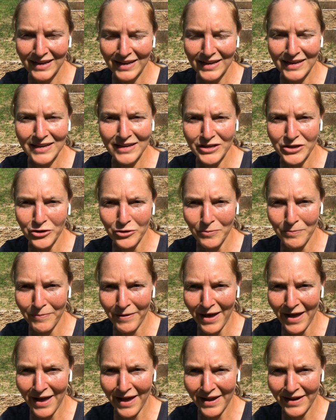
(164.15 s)
in your
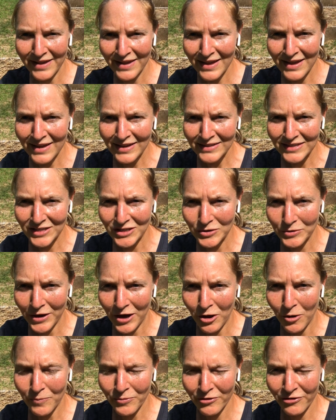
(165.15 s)
bed to
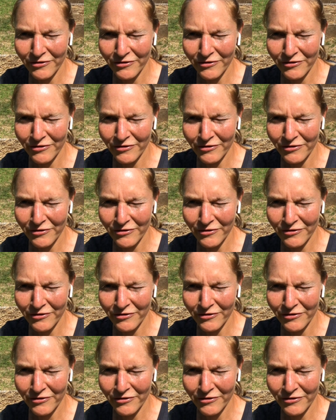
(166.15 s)
help